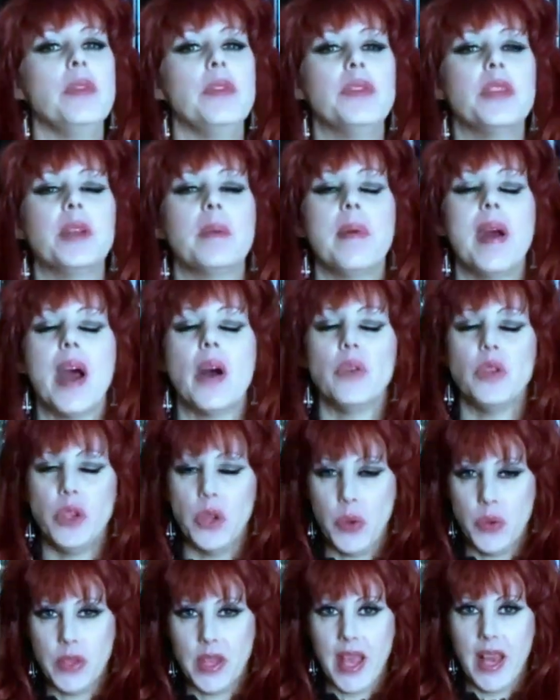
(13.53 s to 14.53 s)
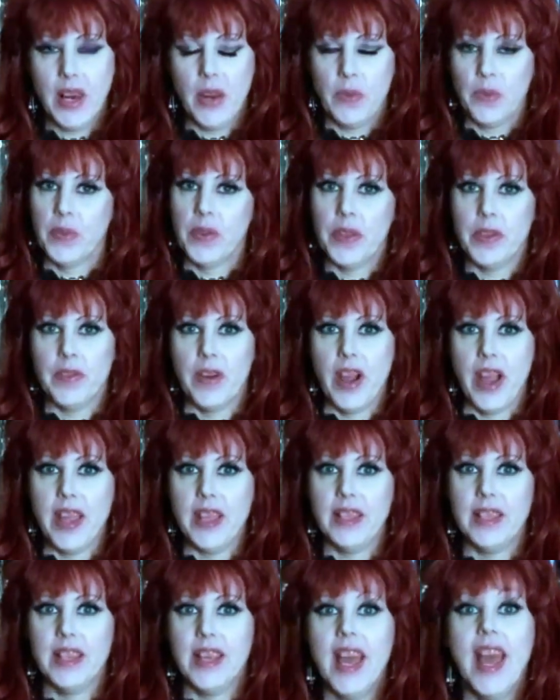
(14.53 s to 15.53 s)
musing about, you stay along for the ride.